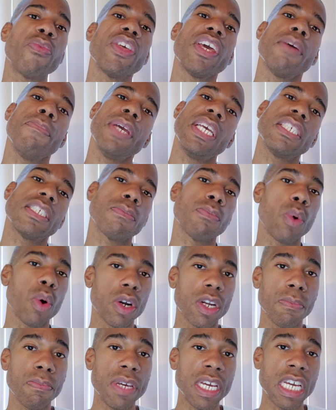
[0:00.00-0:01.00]
it means
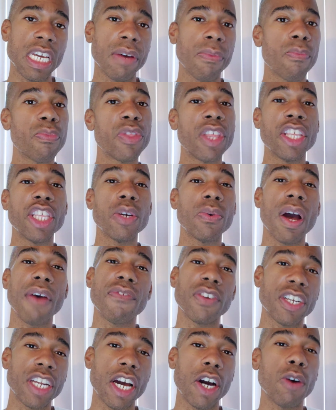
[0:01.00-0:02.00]
more to me than you
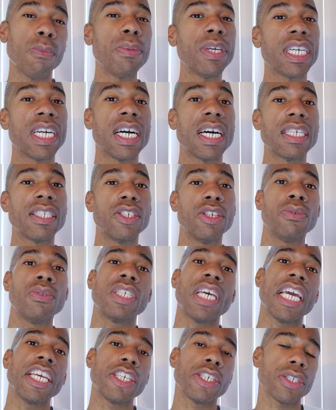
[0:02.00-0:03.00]
ever know, because you
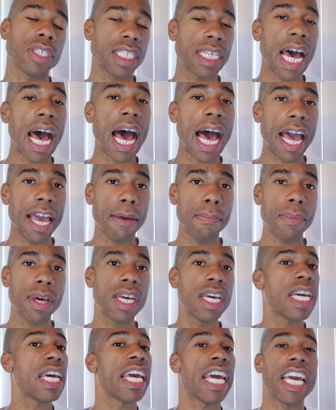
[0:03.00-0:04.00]
take your time
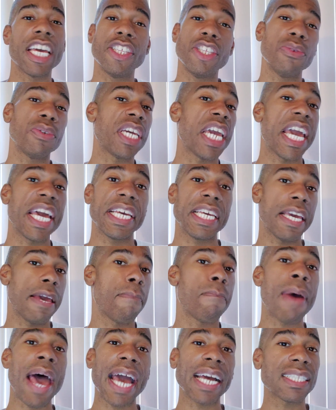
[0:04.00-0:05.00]
and you can't
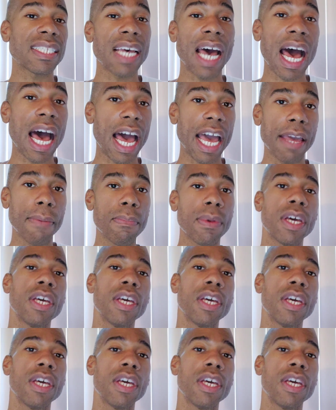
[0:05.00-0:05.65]
get back time.